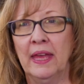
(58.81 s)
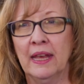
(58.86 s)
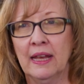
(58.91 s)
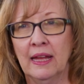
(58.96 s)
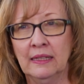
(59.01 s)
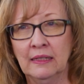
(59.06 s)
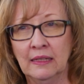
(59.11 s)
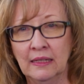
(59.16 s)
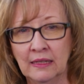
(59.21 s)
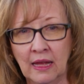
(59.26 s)
and
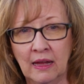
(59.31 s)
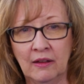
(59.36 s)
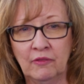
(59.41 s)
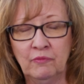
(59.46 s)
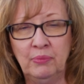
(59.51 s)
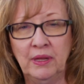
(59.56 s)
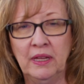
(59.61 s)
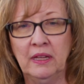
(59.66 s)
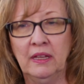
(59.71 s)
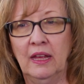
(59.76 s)
I
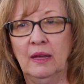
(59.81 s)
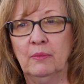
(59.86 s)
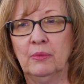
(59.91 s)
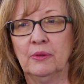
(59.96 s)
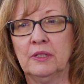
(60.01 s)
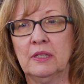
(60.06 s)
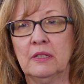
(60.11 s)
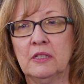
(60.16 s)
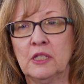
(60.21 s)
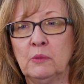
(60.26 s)
love being able
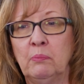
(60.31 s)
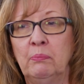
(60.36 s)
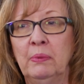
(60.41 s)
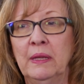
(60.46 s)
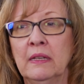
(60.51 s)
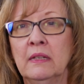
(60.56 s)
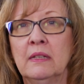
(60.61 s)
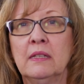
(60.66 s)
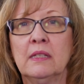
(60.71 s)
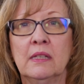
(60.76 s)
to
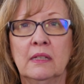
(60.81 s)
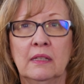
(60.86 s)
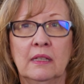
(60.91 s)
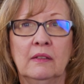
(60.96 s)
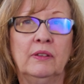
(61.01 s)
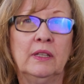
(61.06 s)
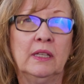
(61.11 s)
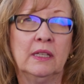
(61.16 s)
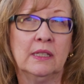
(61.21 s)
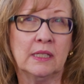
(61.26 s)
spend
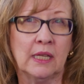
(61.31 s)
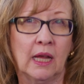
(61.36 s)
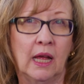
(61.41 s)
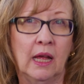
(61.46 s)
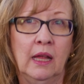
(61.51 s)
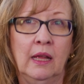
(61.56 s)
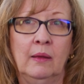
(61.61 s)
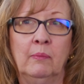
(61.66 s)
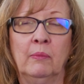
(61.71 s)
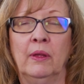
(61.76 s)
significant
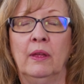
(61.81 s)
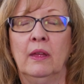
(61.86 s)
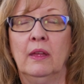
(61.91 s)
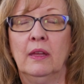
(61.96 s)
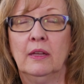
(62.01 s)
time